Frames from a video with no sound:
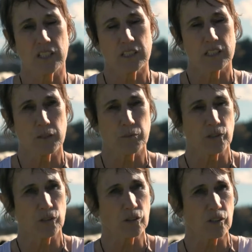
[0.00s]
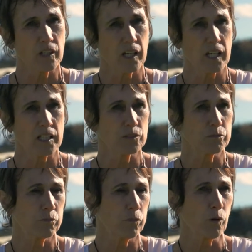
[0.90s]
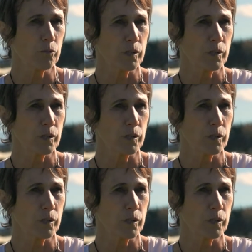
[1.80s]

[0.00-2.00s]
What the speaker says: in-depth look at what